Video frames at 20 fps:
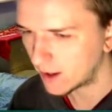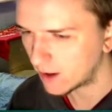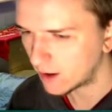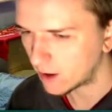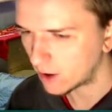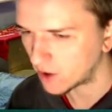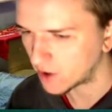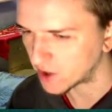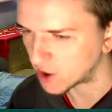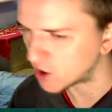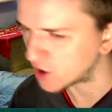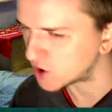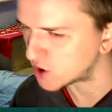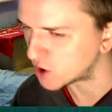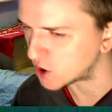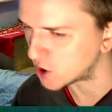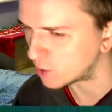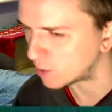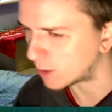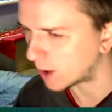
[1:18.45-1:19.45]

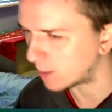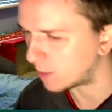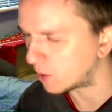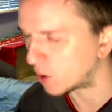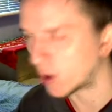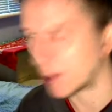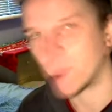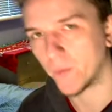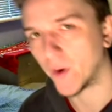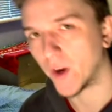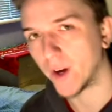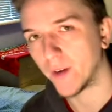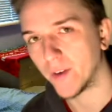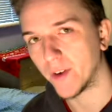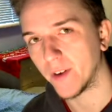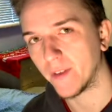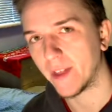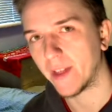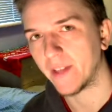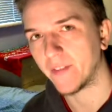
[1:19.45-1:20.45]
YouTube, I'm not going
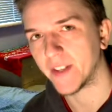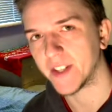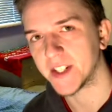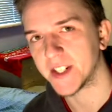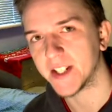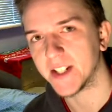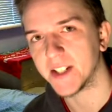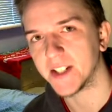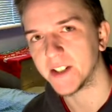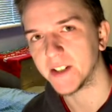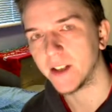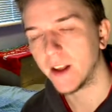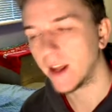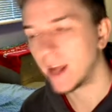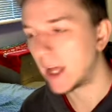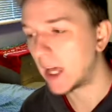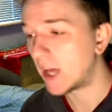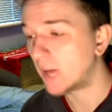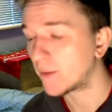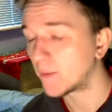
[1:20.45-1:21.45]
further than this season.
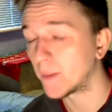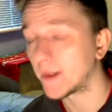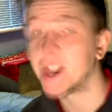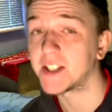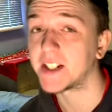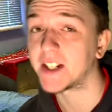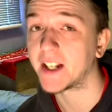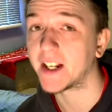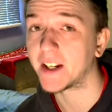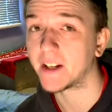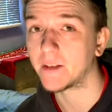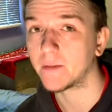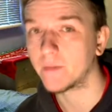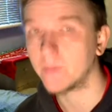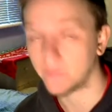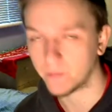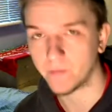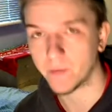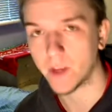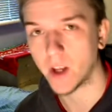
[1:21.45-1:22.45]
FM18,
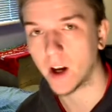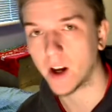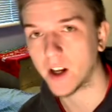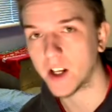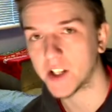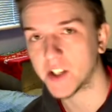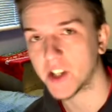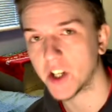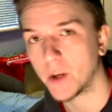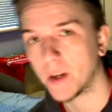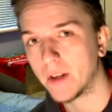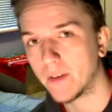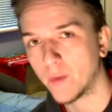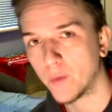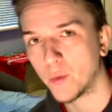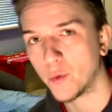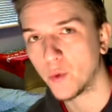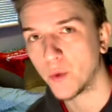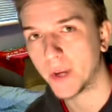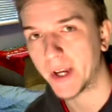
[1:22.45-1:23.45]
I'm going to start with
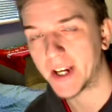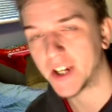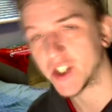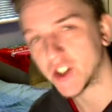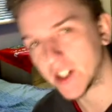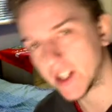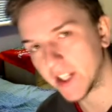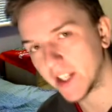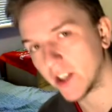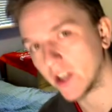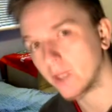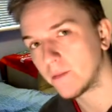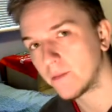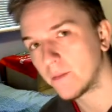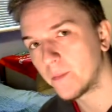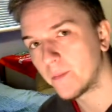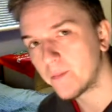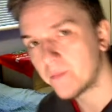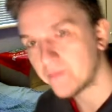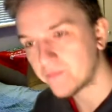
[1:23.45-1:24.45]
Liverpool, in case you didn't know.
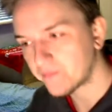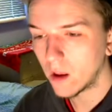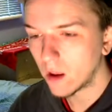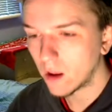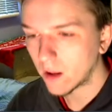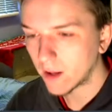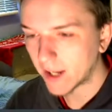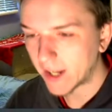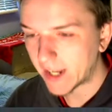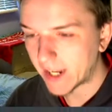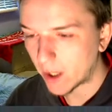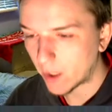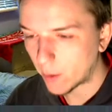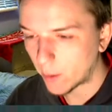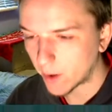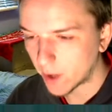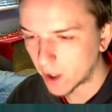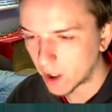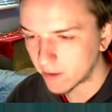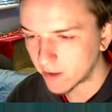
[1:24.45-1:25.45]
Okay, now we
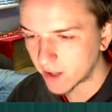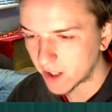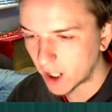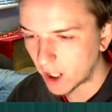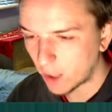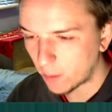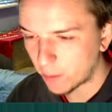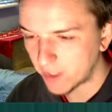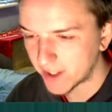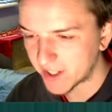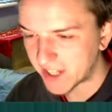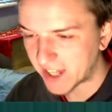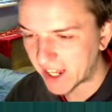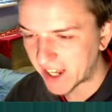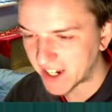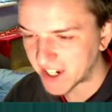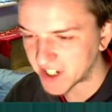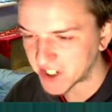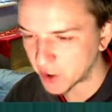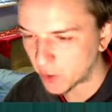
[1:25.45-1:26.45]
are a couple of
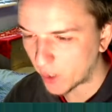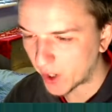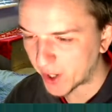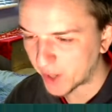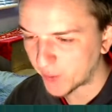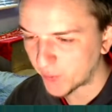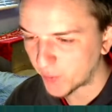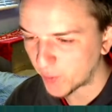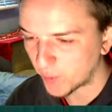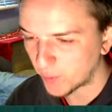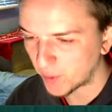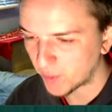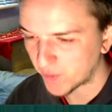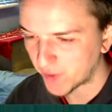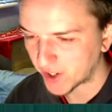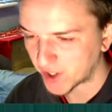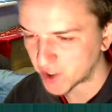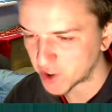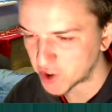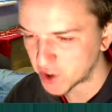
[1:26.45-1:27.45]
days away from the
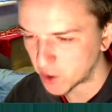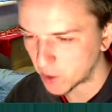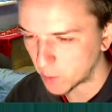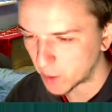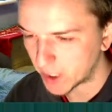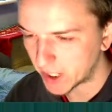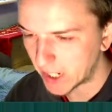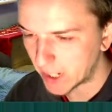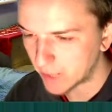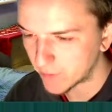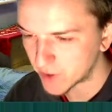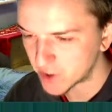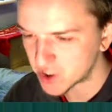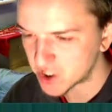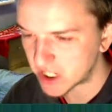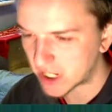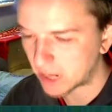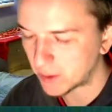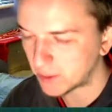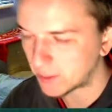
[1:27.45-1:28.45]
fixture. We're going to have a
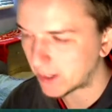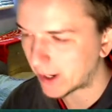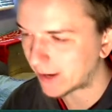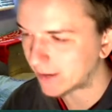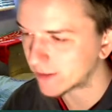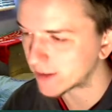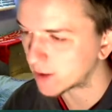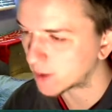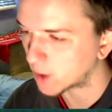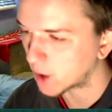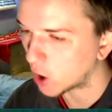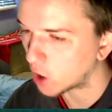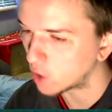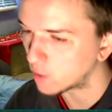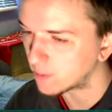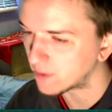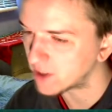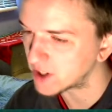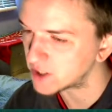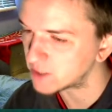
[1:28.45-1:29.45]
chat with Mario
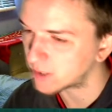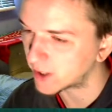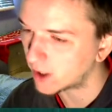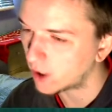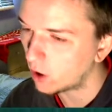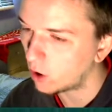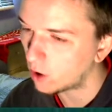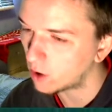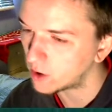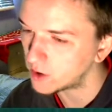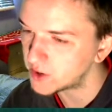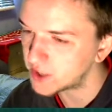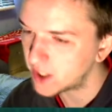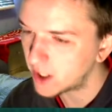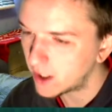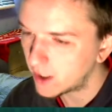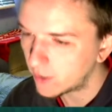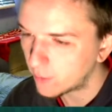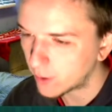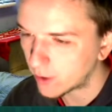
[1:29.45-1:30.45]
Gomez because,
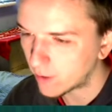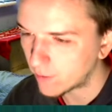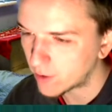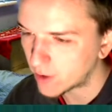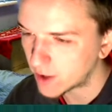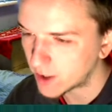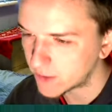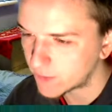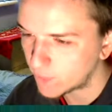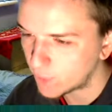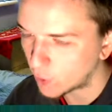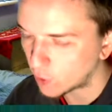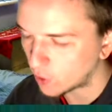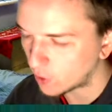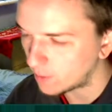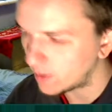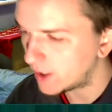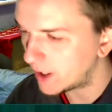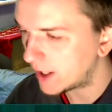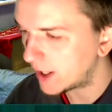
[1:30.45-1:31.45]
if we have a look at his
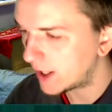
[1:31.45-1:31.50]
form,